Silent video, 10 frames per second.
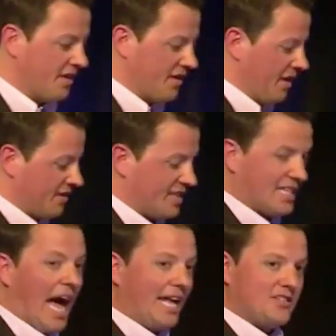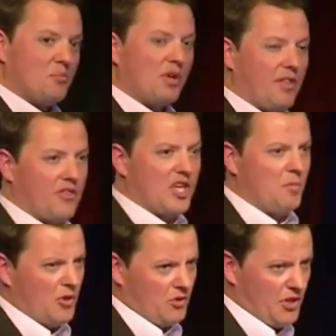has got to be a
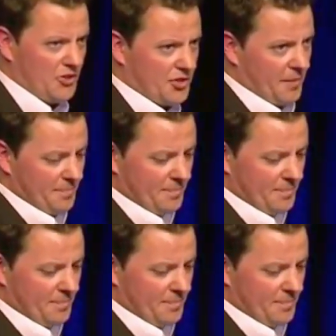theme in your leadership.